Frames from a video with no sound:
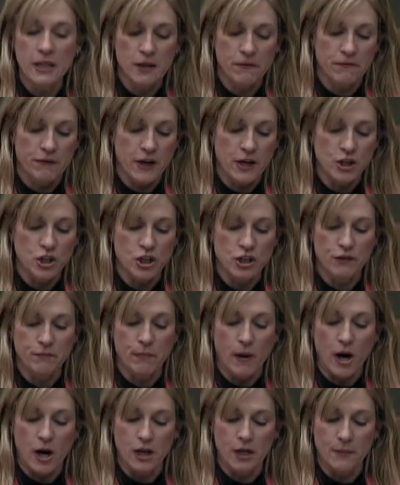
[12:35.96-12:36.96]
the function of
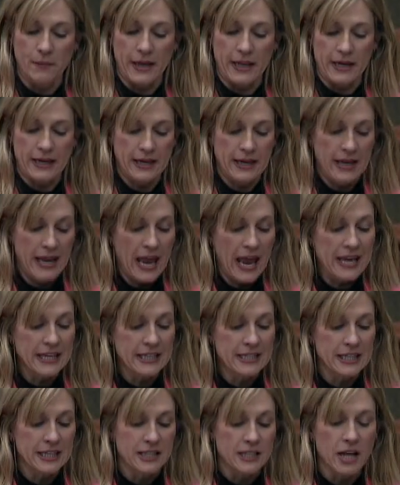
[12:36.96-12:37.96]
Parliament, and he
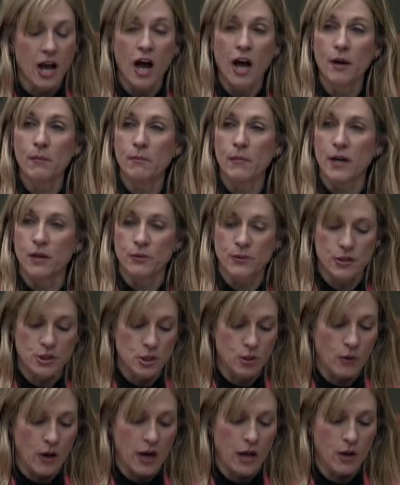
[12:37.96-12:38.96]
did his utmost
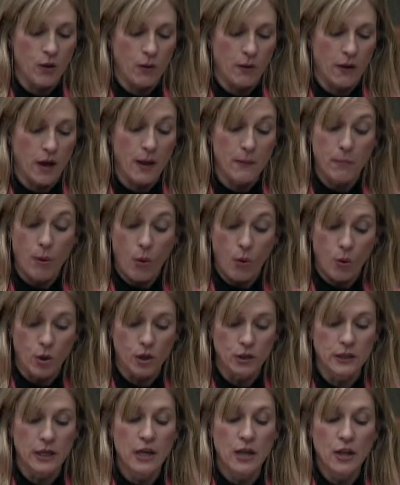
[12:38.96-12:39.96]
to
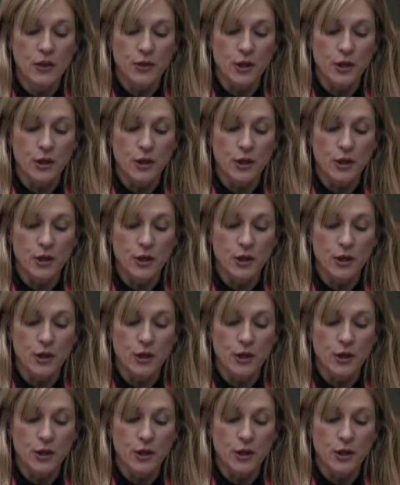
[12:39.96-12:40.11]
uphold